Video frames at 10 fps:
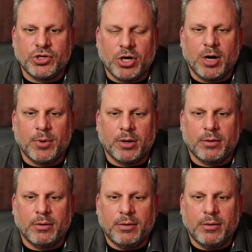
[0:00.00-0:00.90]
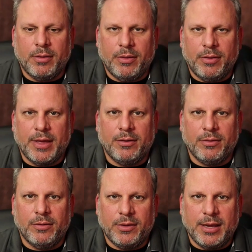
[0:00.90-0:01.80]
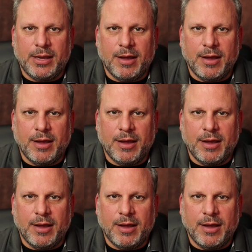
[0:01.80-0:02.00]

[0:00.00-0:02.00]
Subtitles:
or sharper than the